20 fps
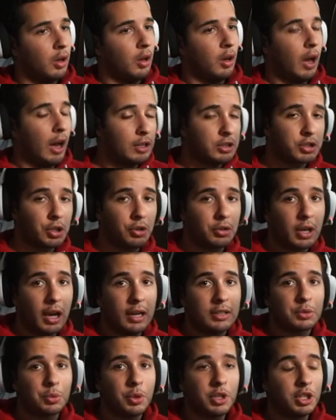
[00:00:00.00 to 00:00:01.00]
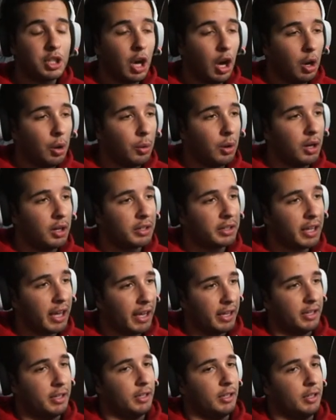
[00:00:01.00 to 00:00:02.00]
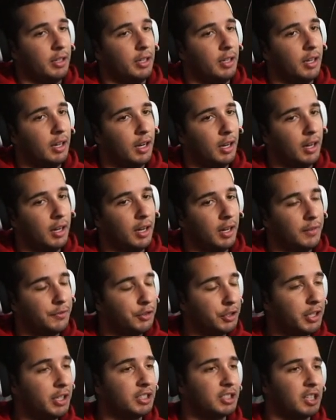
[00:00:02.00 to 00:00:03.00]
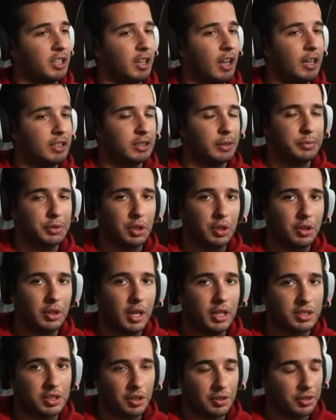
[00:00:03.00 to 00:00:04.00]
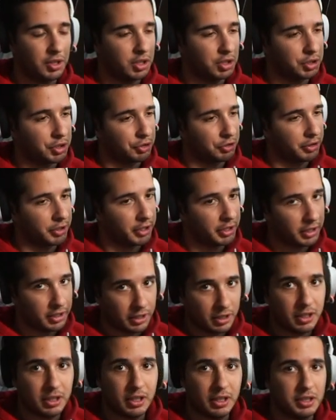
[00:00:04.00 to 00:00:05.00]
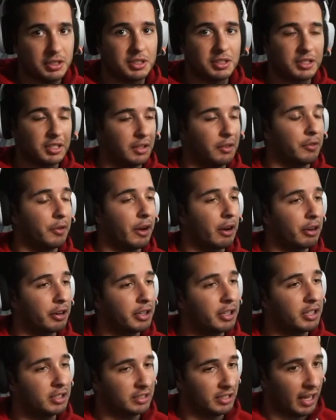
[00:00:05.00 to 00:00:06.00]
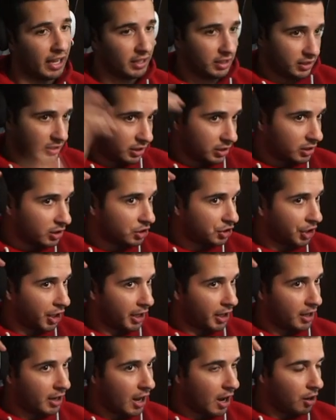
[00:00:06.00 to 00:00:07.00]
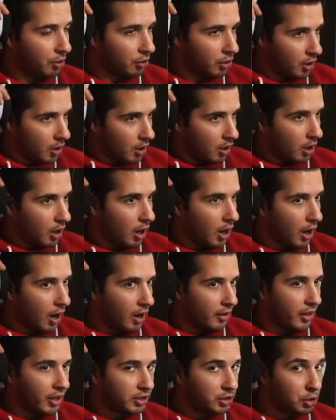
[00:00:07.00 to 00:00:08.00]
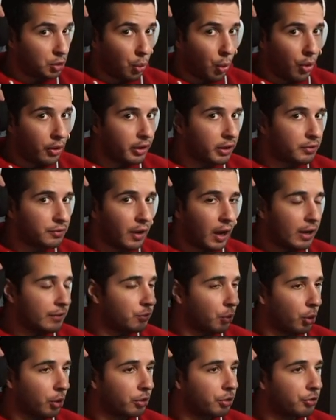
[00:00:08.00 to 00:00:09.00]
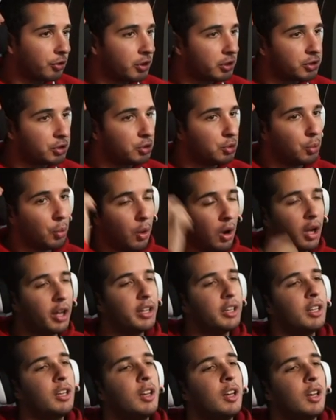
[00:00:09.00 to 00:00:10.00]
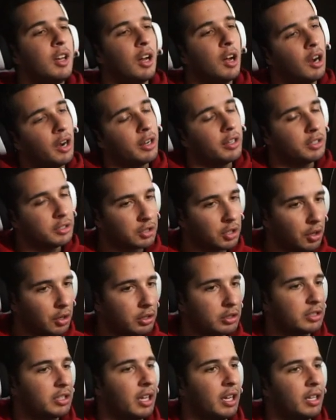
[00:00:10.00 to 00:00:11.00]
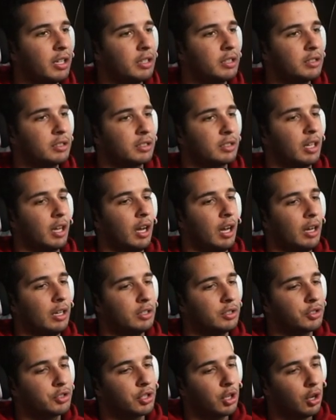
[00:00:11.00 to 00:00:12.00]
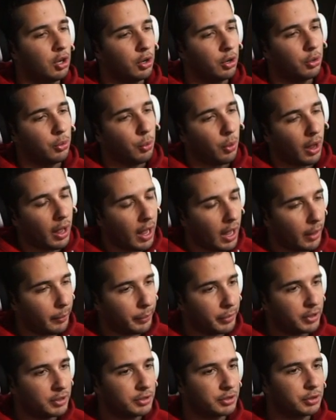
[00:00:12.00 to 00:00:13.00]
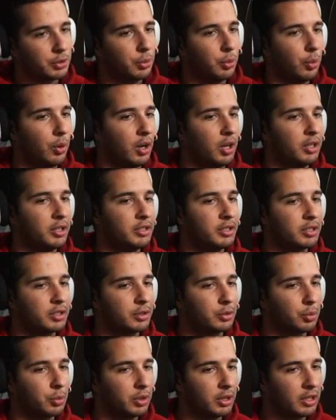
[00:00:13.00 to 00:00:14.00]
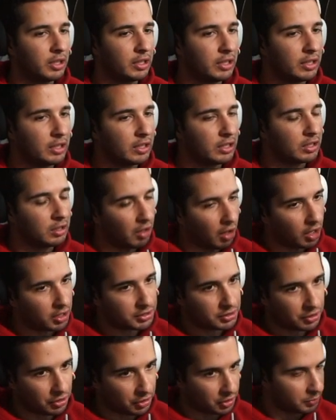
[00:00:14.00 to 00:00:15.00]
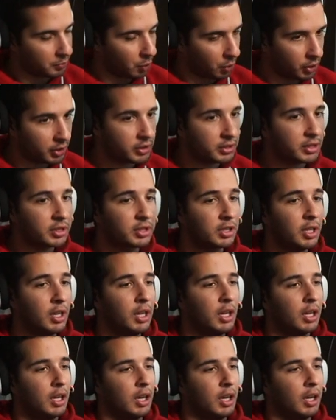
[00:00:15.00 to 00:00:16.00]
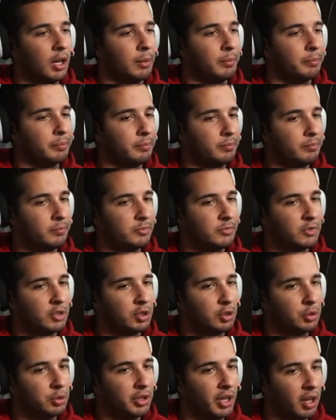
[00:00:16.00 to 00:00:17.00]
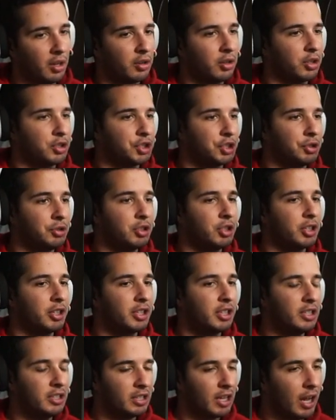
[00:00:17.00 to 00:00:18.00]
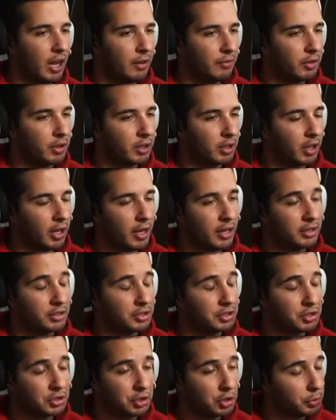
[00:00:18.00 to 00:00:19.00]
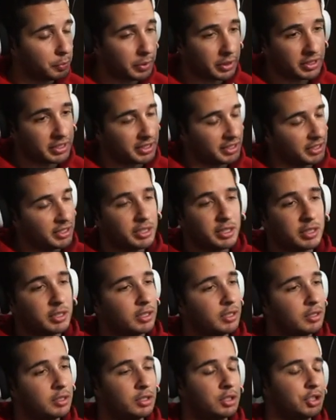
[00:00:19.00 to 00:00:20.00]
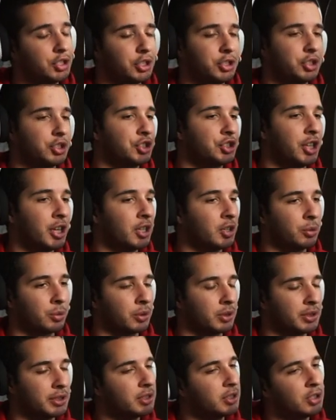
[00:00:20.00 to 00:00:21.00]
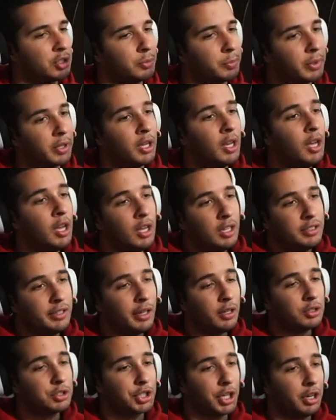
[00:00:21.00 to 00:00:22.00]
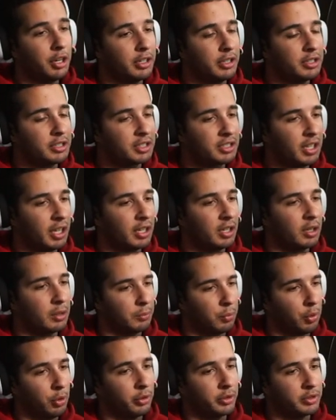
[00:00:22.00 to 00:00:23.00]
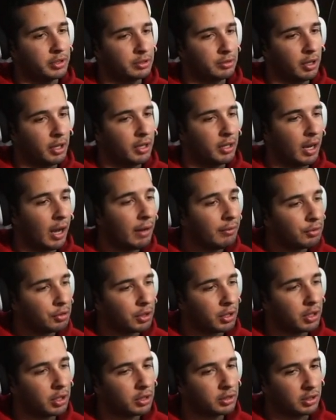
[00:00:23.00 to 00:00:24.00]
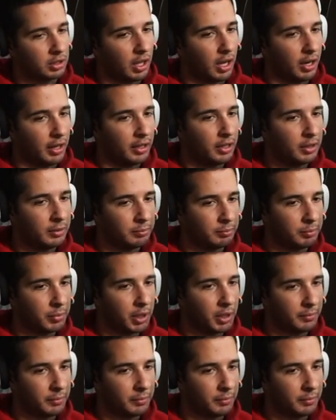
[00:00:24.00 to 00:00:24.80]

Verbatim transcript: How's it going, guys? We go again. Uh, if you didn't see the last episode of the NASCAR Thunder Career, it's very intense. Check it out. Uh, that's your warning. Five, four, three, two, one. All right, let's go to the standings. Uh, so what happened was we lost 30 points um, to Dale Earnhardt Jr. He's having a stupid season. It's just genuinely stupid. Dale Jarrett is second in points, right? I haven't really looked a lot at him, but